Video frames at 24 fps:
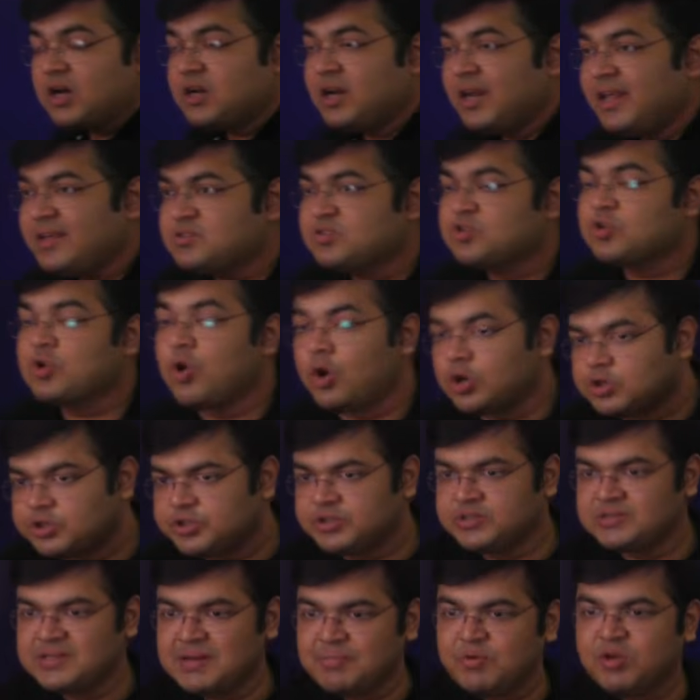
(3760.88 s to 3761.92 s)
least
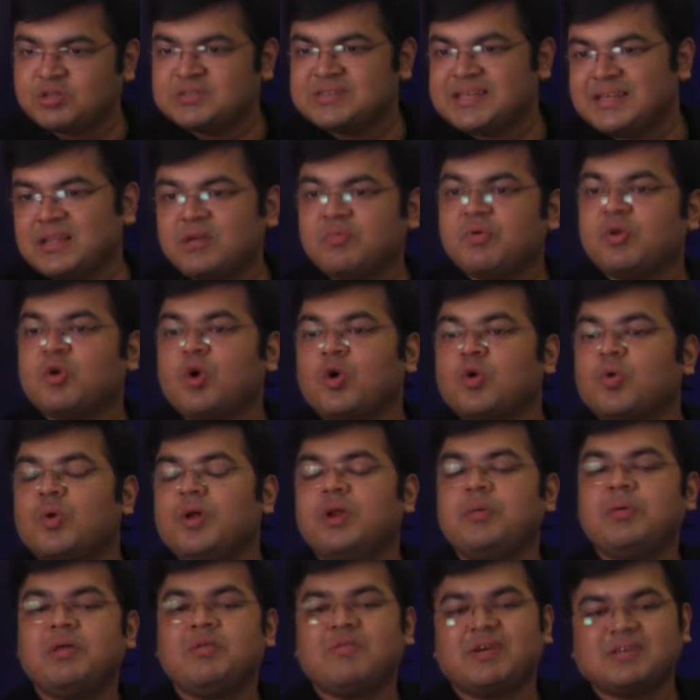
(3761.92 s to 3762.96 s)
cautious. I'm not saying that we're not going
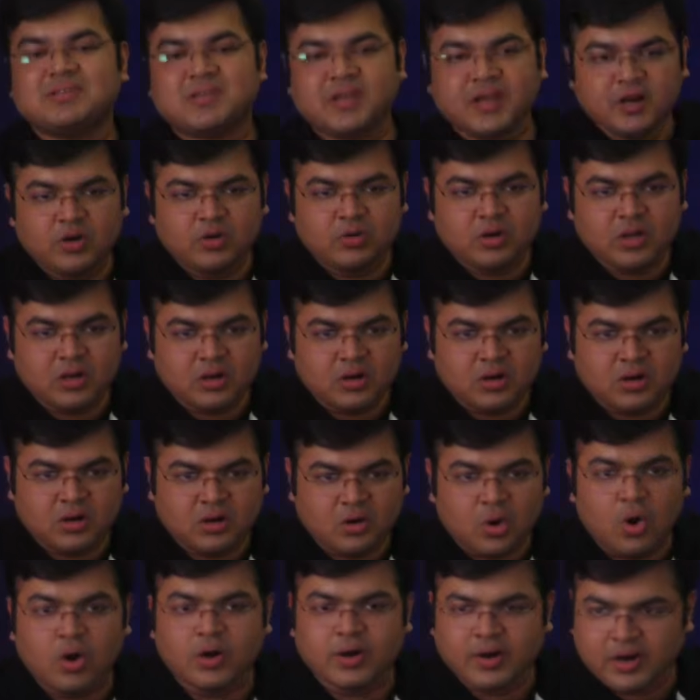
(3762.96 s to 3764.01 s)
to be investing into real
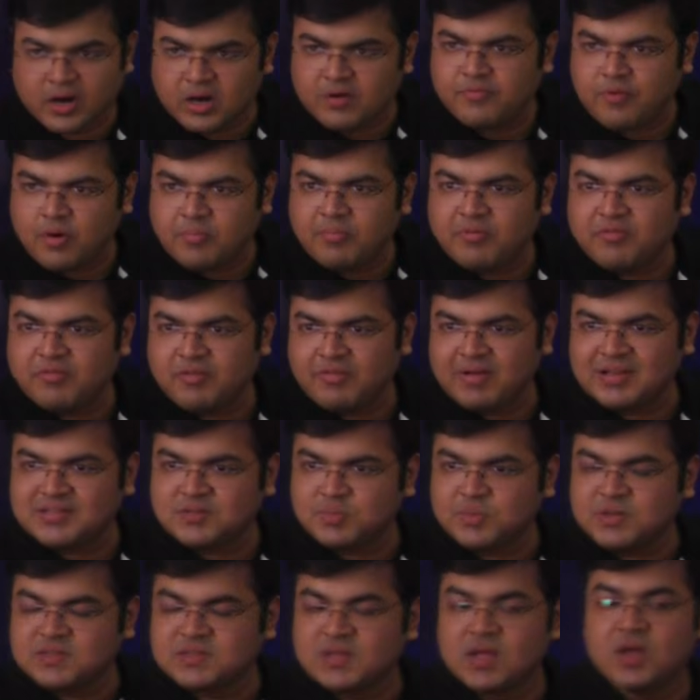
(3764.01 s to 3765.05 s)
alternate form of investments,